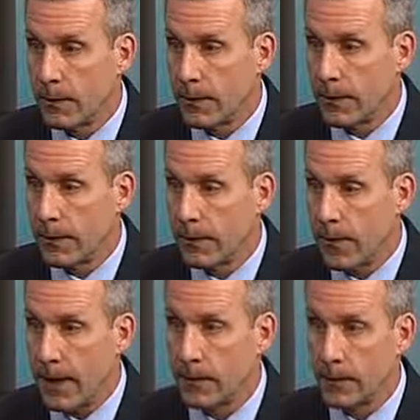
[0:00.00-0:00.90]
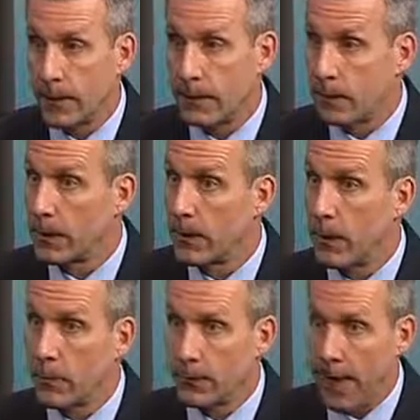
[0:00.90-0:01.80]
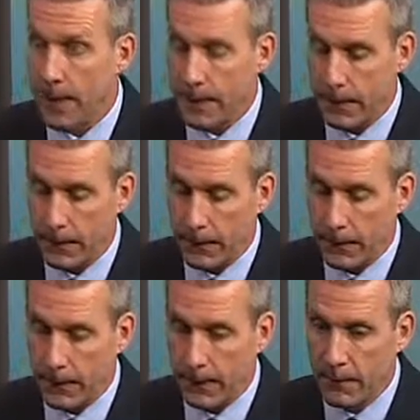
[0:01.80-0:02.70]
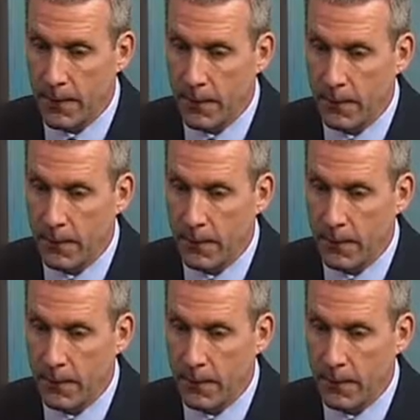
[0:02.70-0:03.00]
really ascertain really what was happening on there.